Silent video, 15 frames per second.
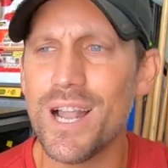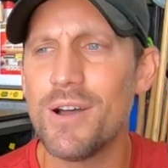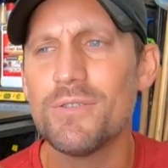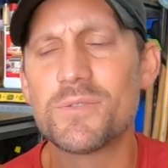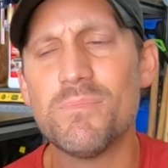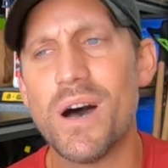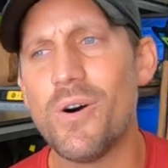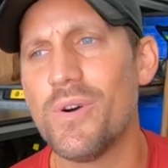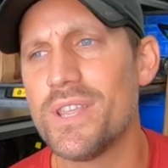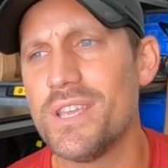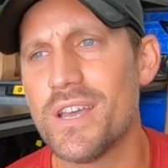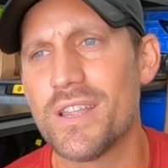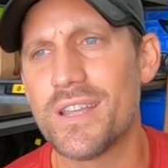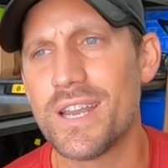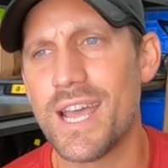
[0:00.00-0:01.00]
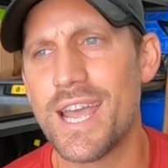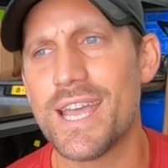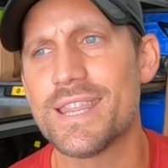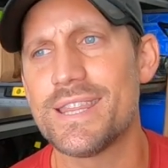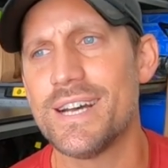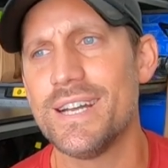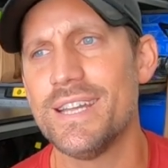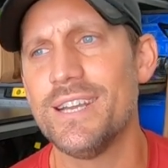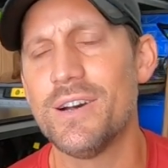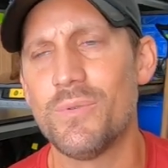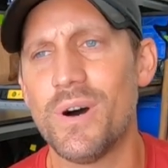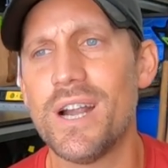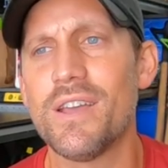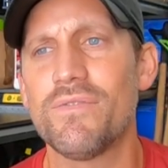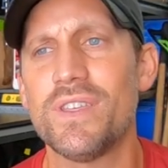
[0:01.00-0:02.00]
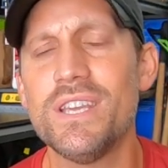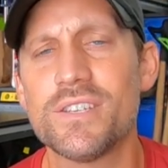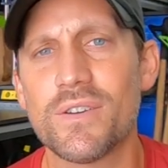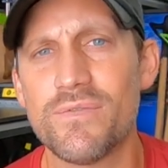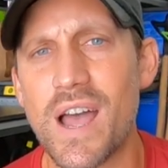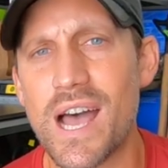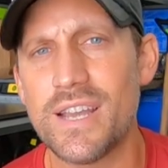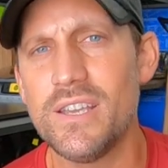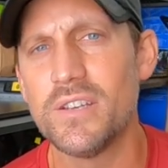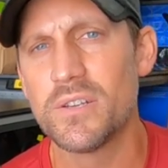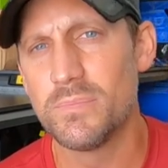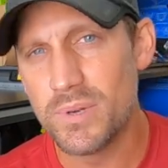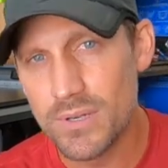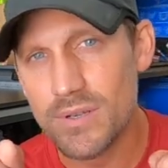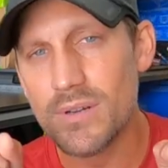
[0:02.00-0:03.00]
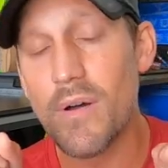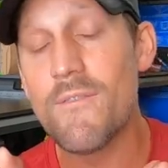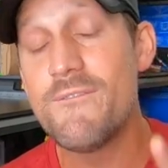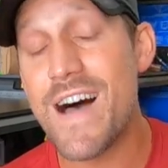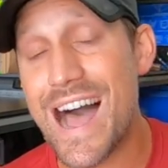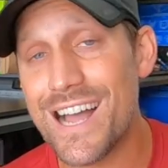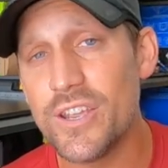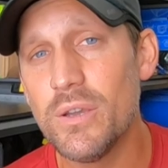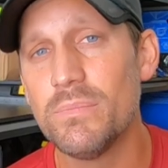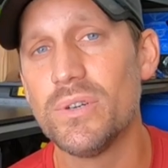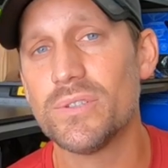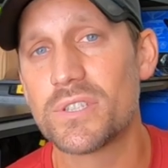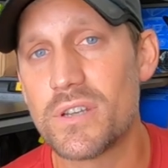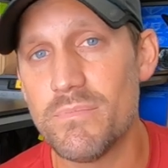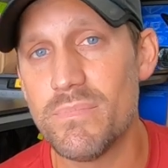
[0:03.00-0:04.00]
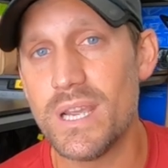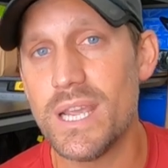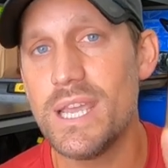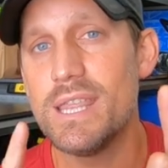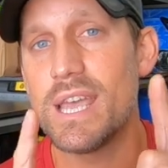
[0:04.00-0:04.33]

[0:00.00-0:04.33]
while I was mowing the other day and thought, you know what, if these are valuable to me,